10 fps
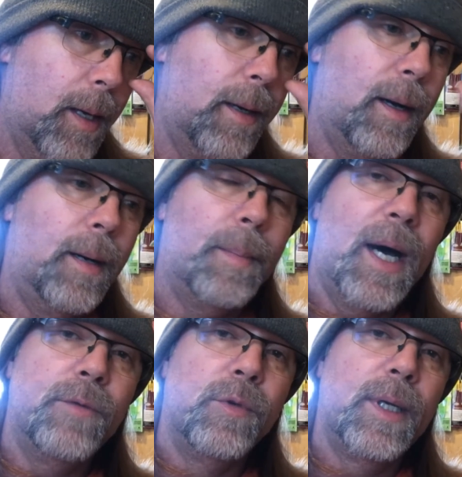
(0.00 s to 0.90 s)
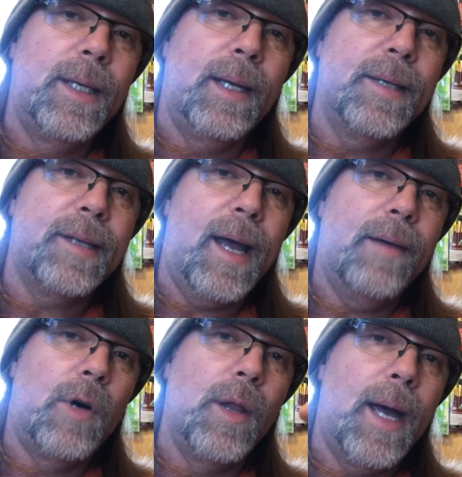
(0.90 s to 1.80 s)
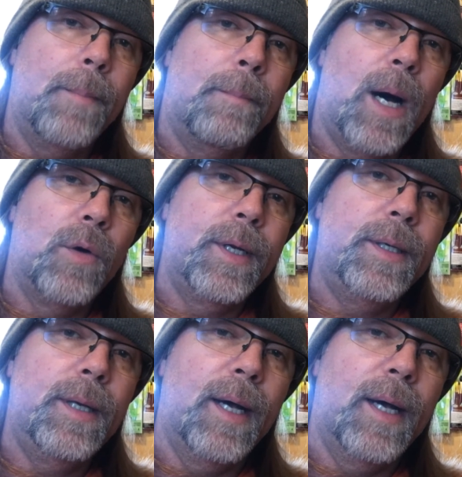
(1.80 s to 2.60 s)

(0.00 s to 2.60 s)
I'd really like to have all that mounted